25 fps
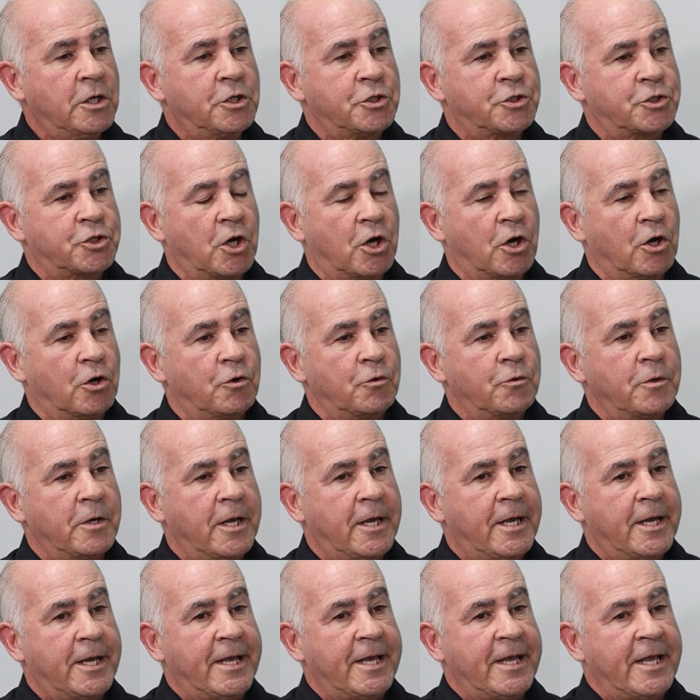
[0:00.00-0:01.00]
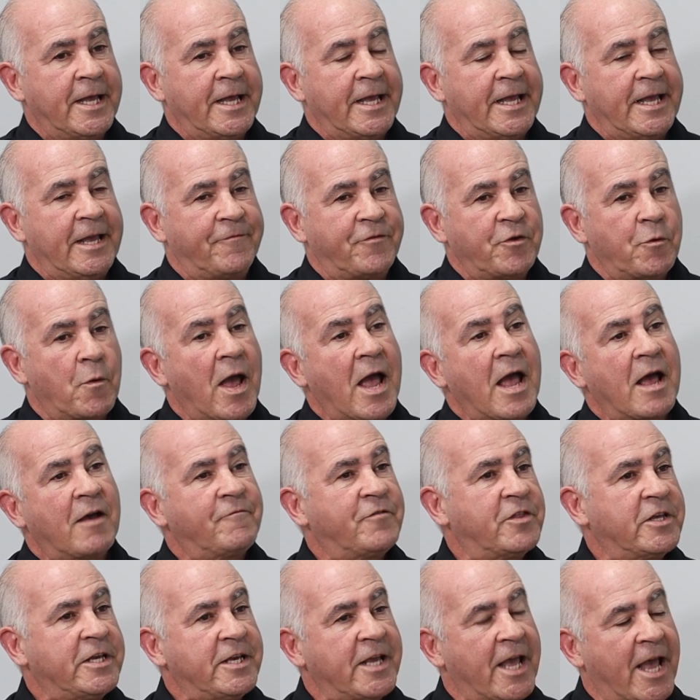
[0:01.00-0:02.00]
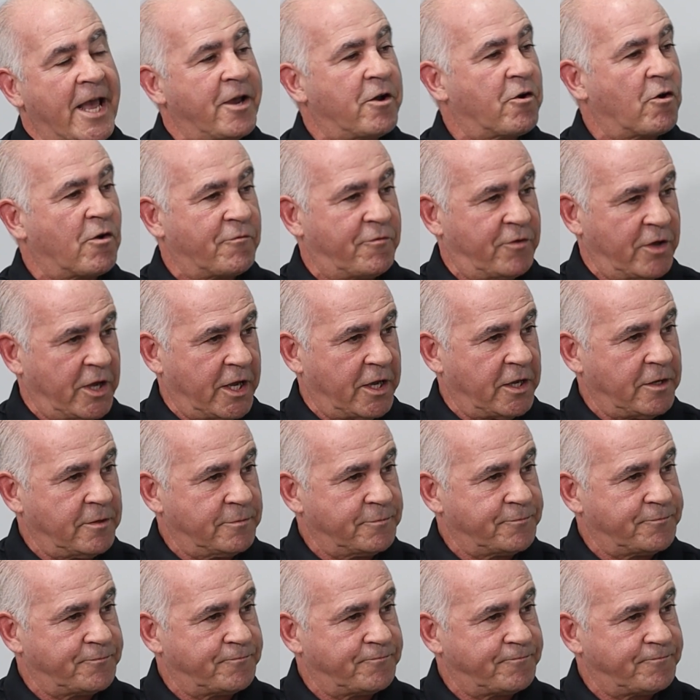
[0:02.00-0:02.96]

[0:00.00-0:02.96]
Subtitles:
So if you have the ARV